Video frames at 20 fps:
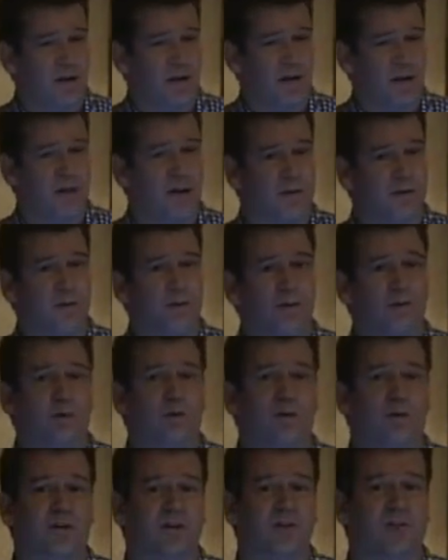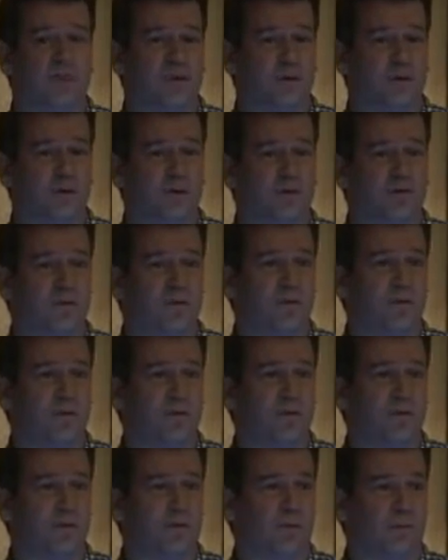They're enrolled in a summer youth
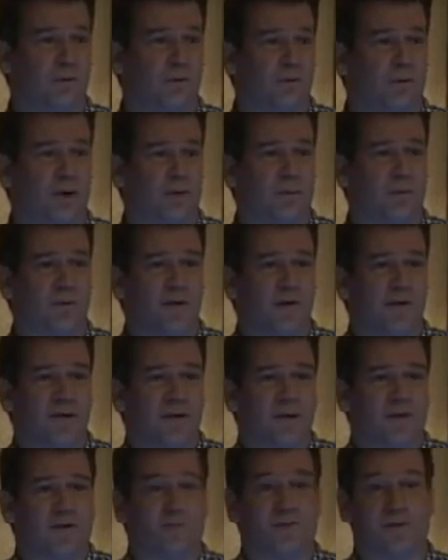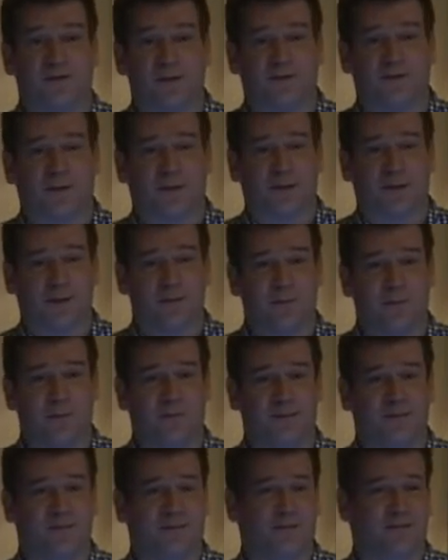employment program, specifically
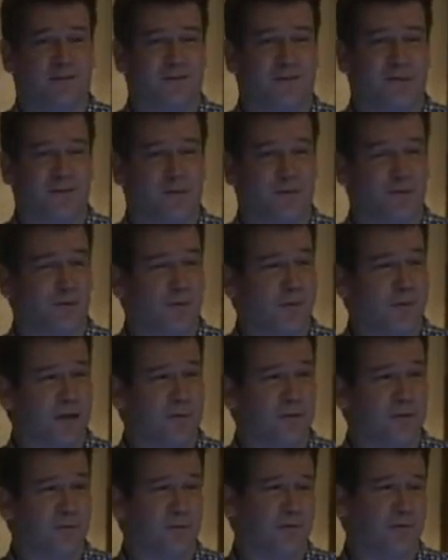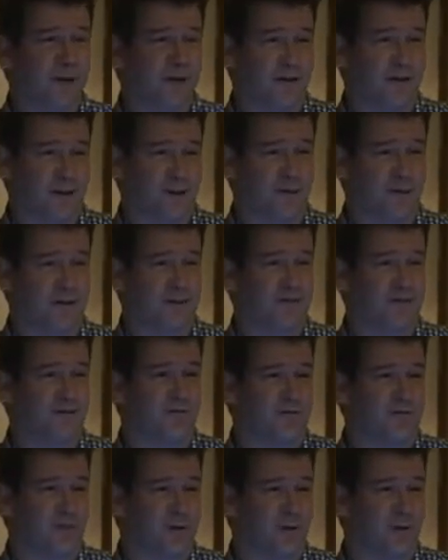because we wouldn't be able to provide comprehensive
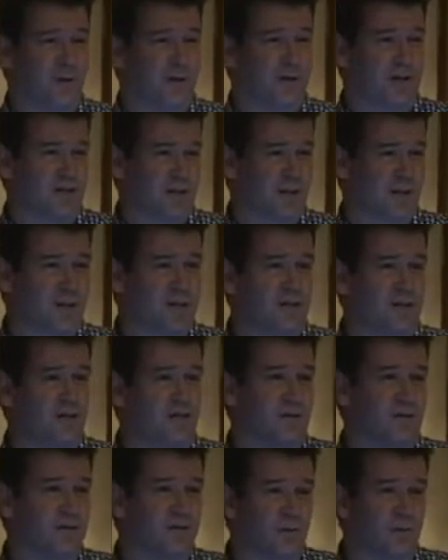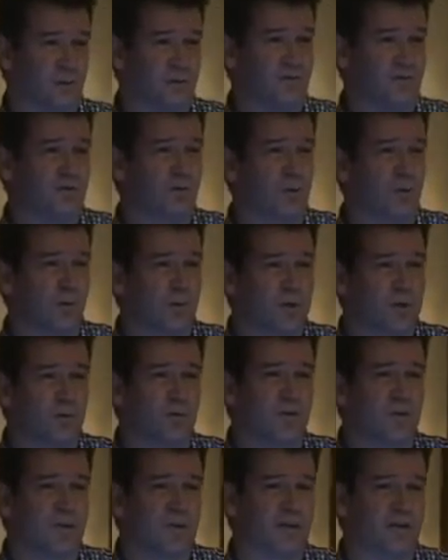sexuality education in the schools. So we're working
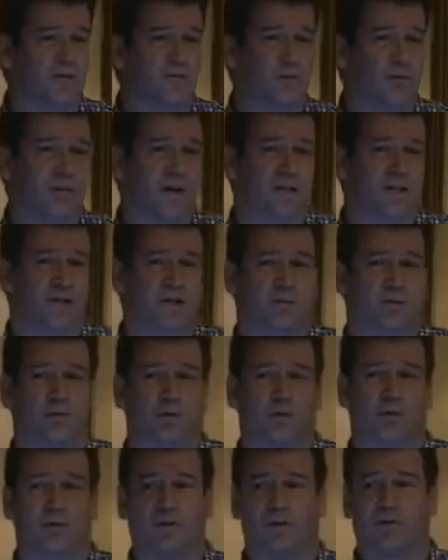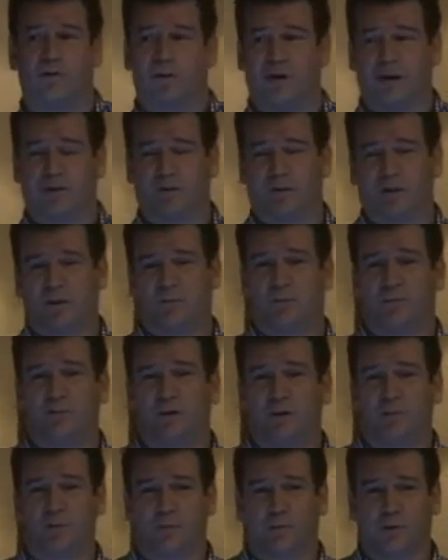with kids who are actually enrolled in a 5-week
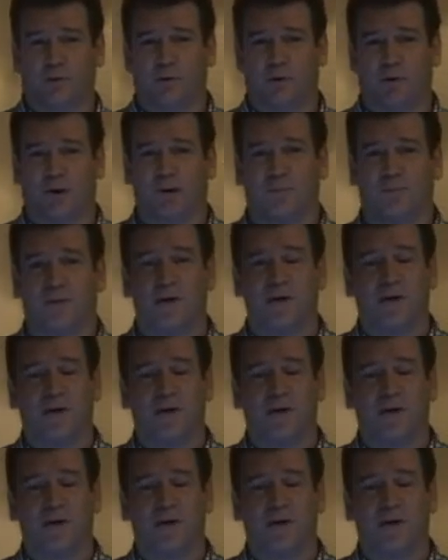employment program.